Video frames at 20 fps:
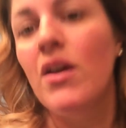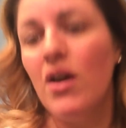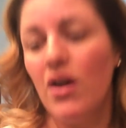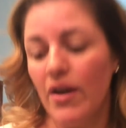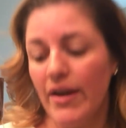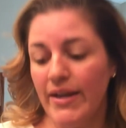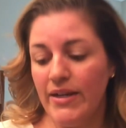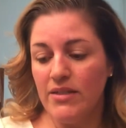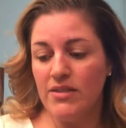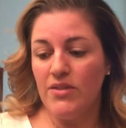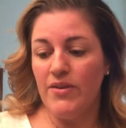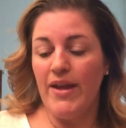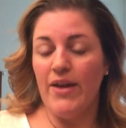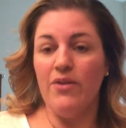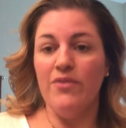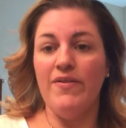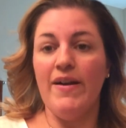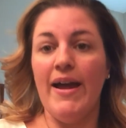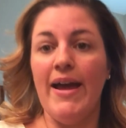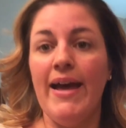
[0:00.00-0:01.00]
All right, so
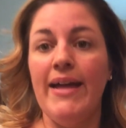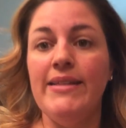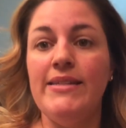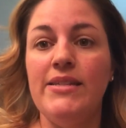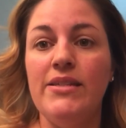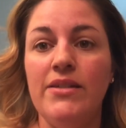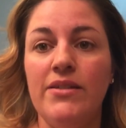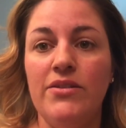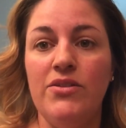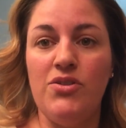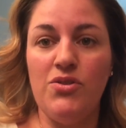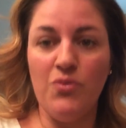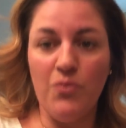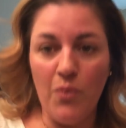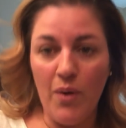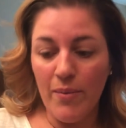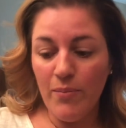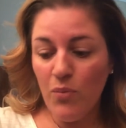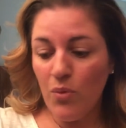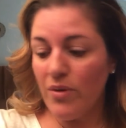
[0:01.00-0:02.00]
now if I had to do
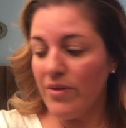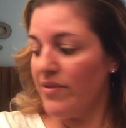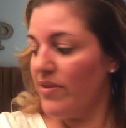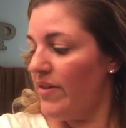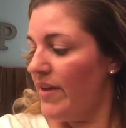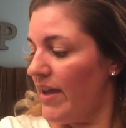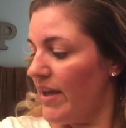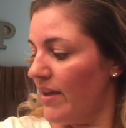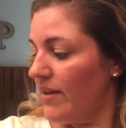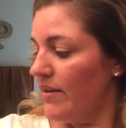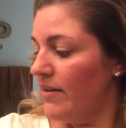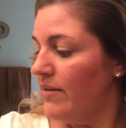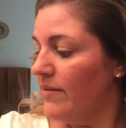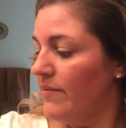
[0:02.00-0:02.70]
one more thing,